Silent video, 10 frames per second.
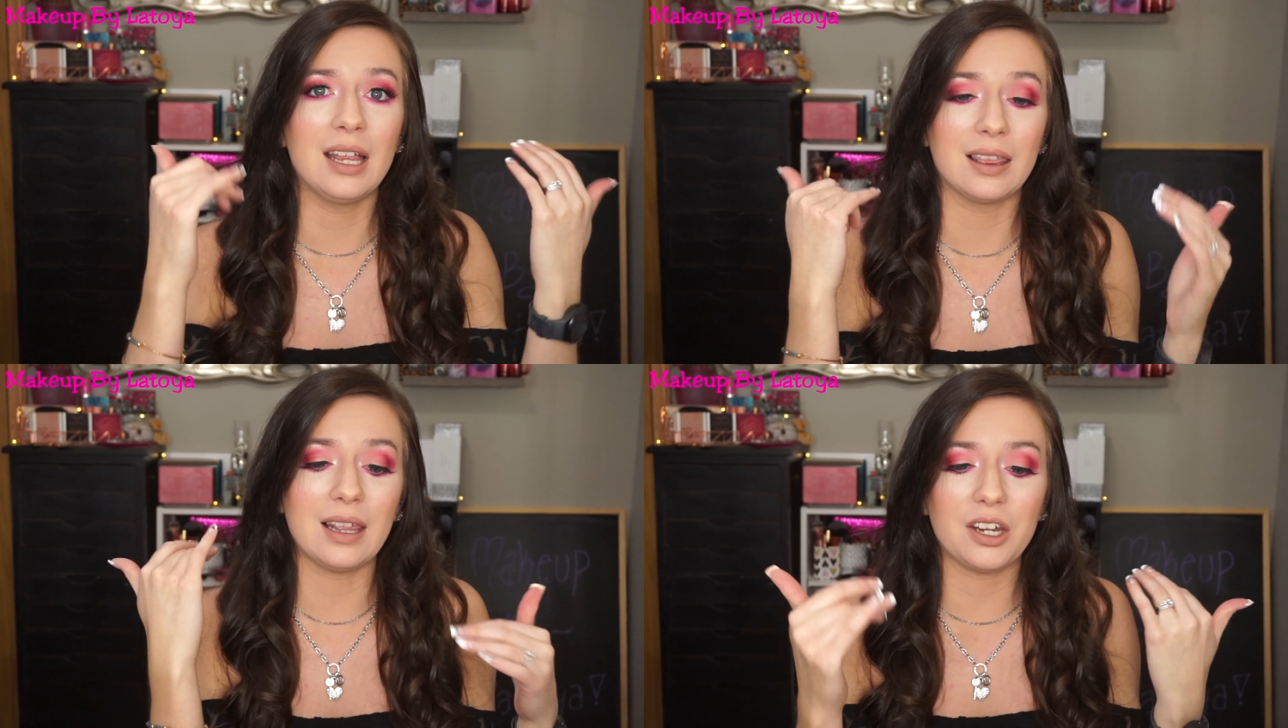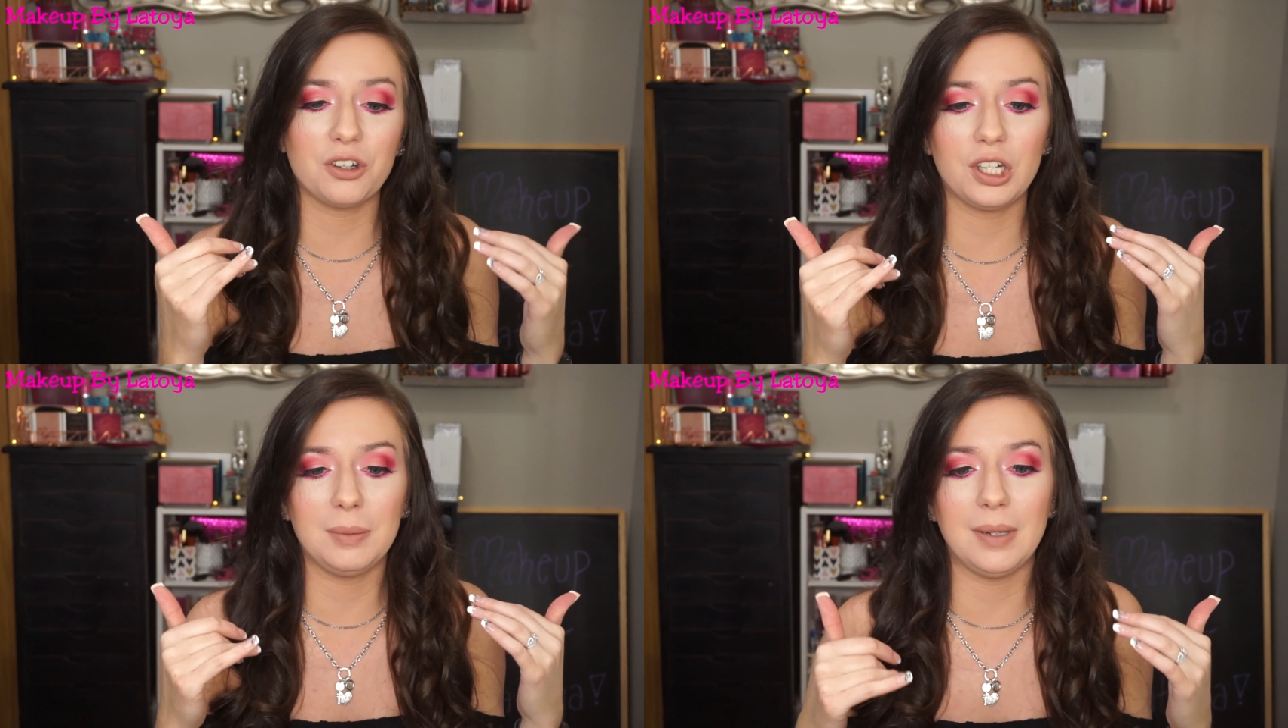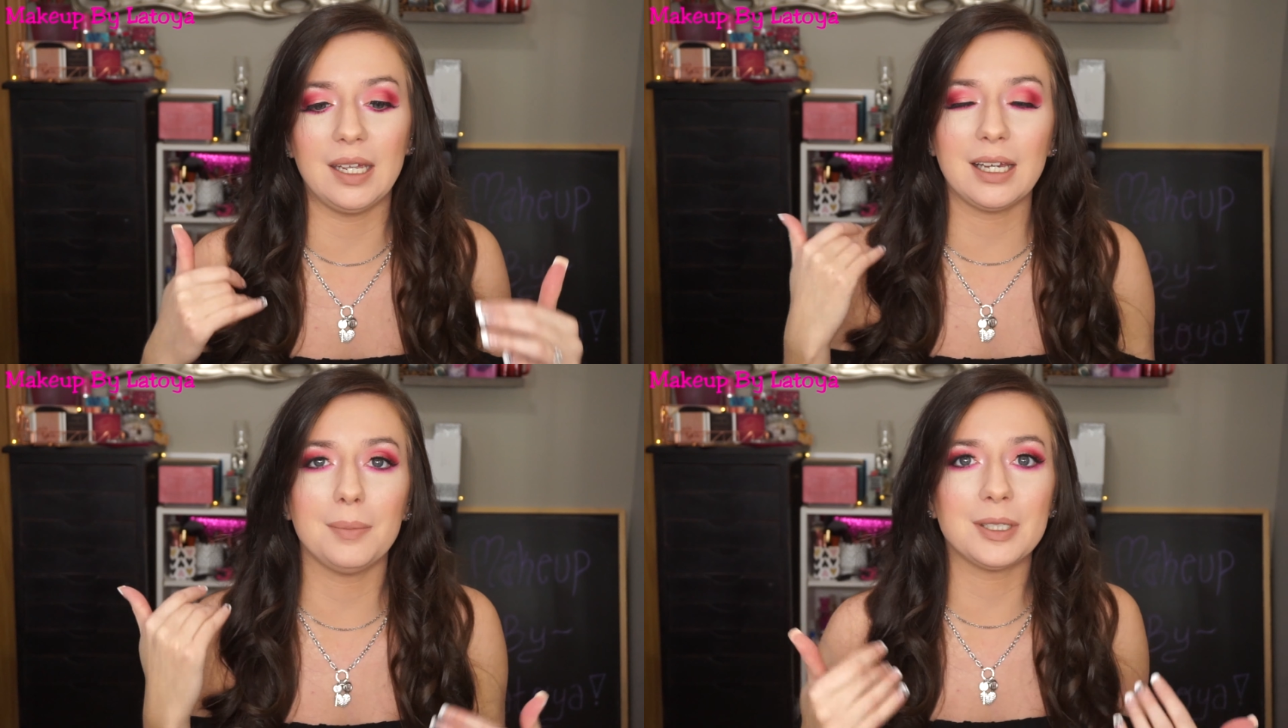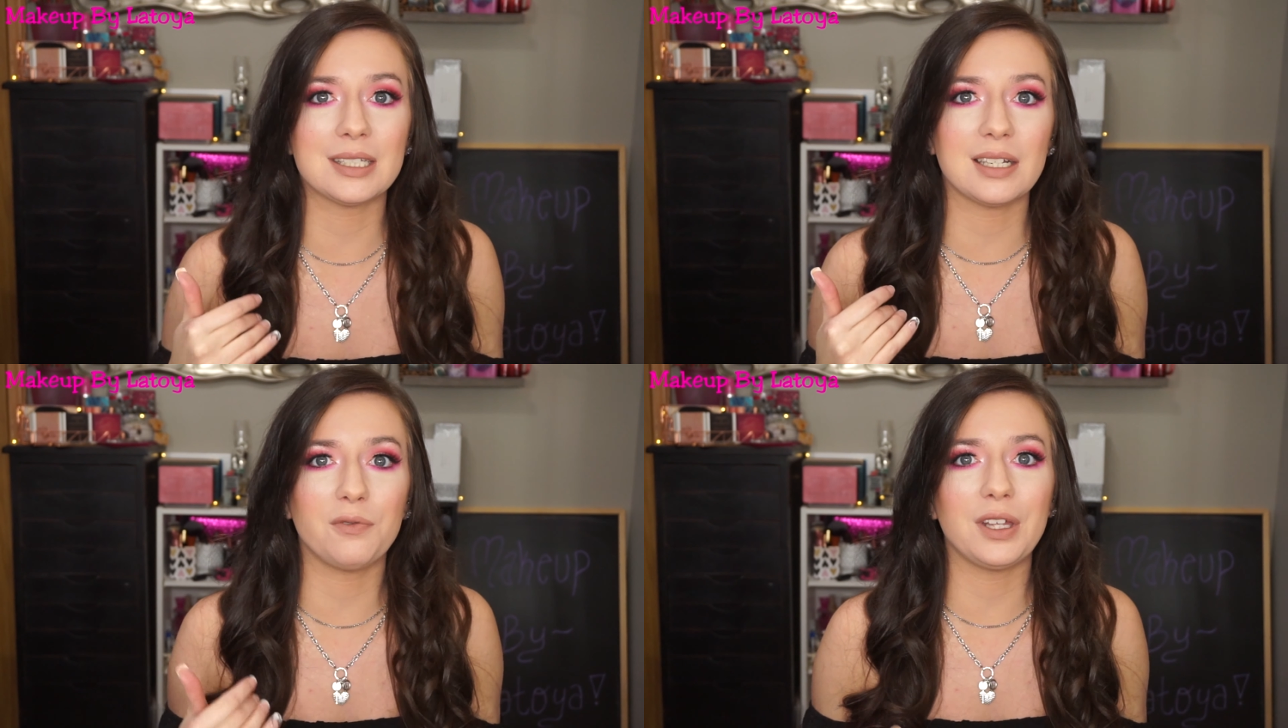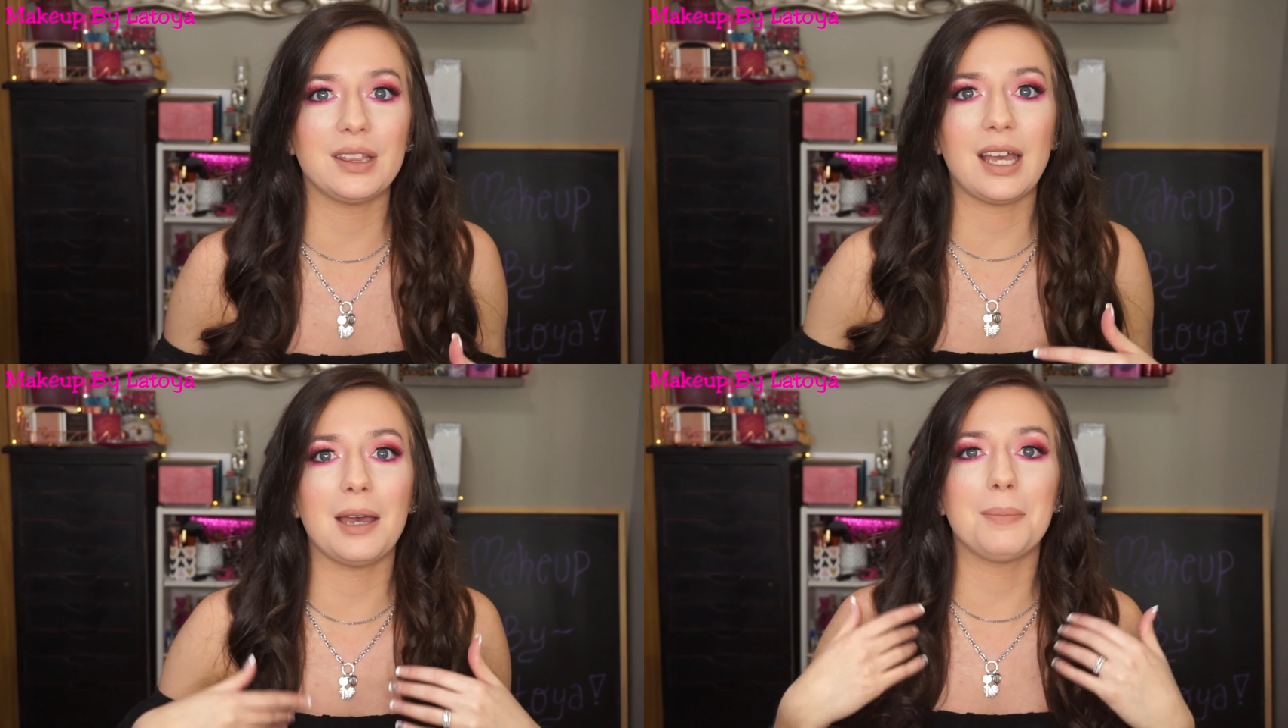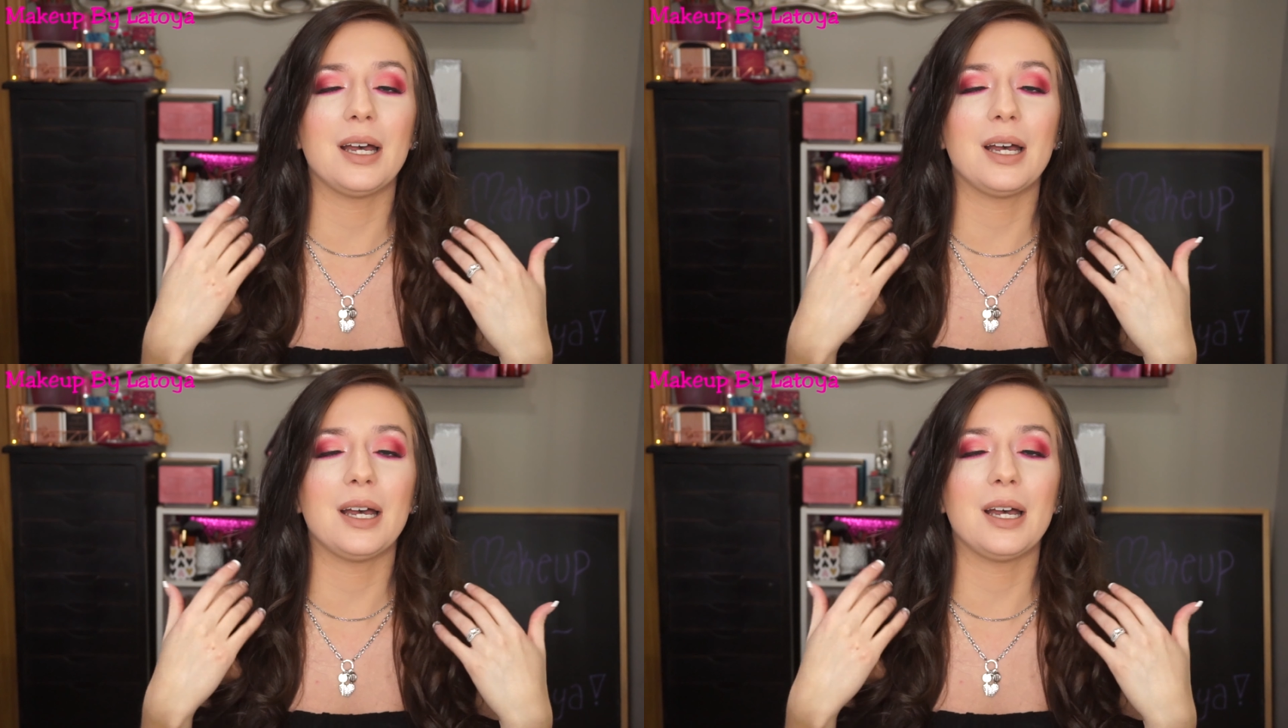layering makeup and stuff like that,